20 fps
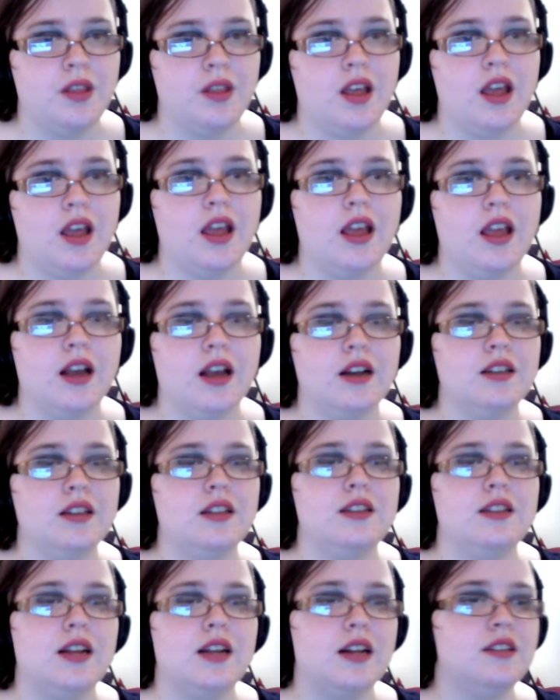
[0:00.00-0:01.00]
And
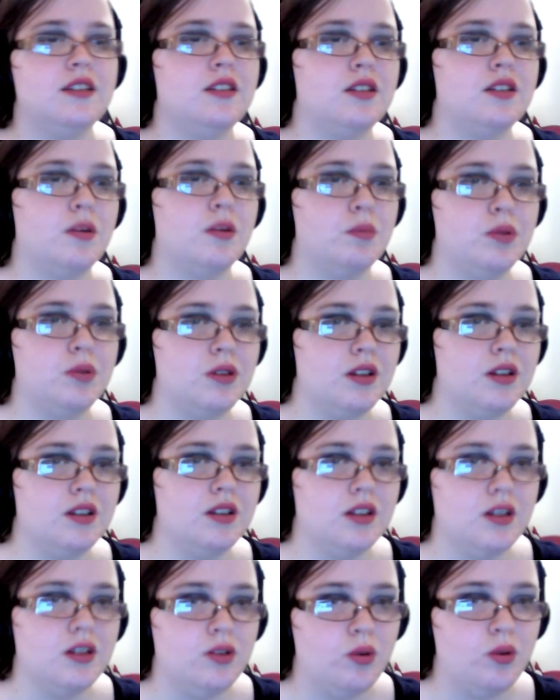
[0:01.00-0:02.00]
that's
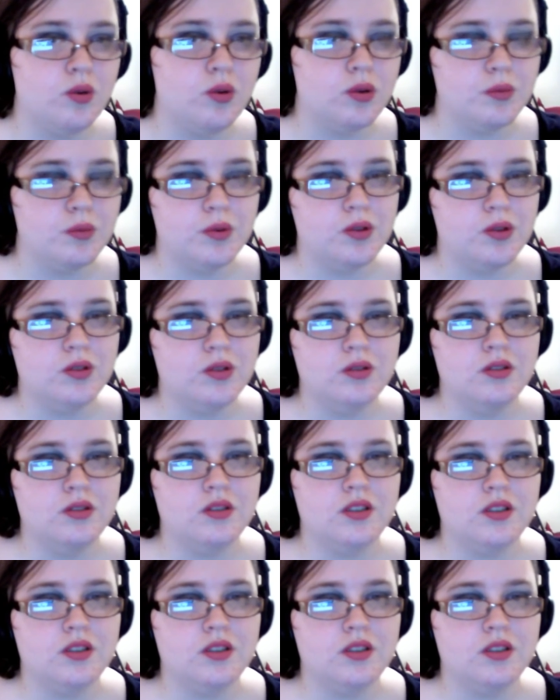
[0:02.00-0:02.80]
completely normal.